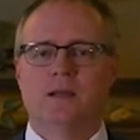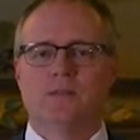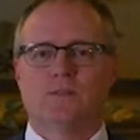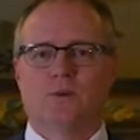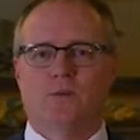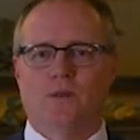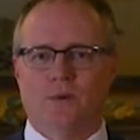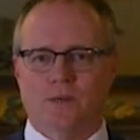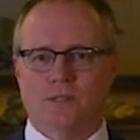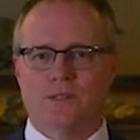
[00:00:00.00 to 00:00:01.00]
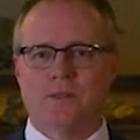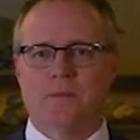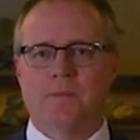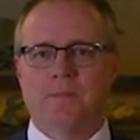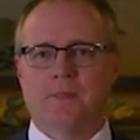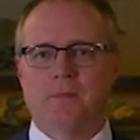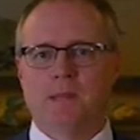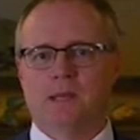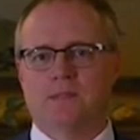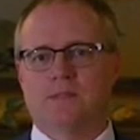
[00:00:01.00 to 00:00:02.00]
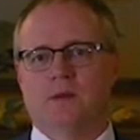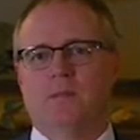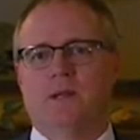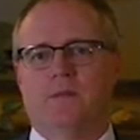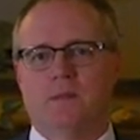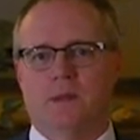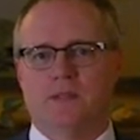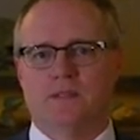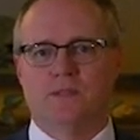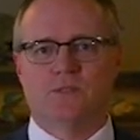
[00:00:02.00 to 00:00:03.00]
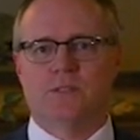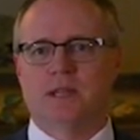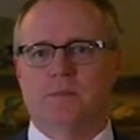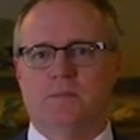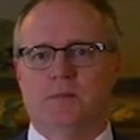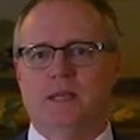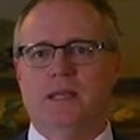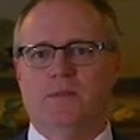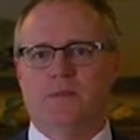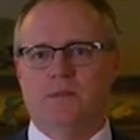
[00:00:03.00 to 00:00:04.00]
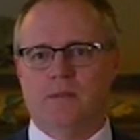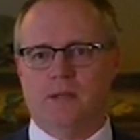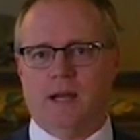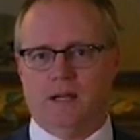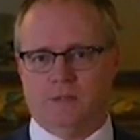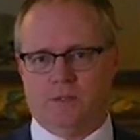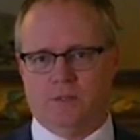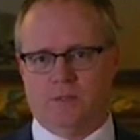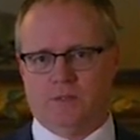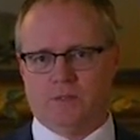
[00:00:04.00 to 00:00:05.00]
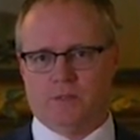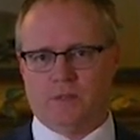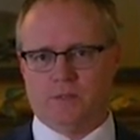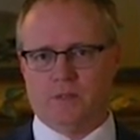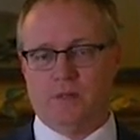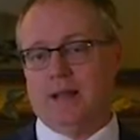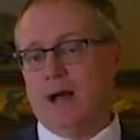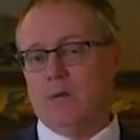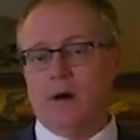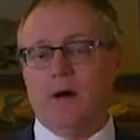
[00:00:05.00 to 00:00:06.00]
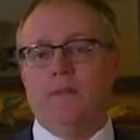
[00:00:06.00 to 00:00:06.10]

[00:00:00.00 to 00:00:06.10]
So notice because so many of the ministers didn't believe the doctrines of the scripture. Now, all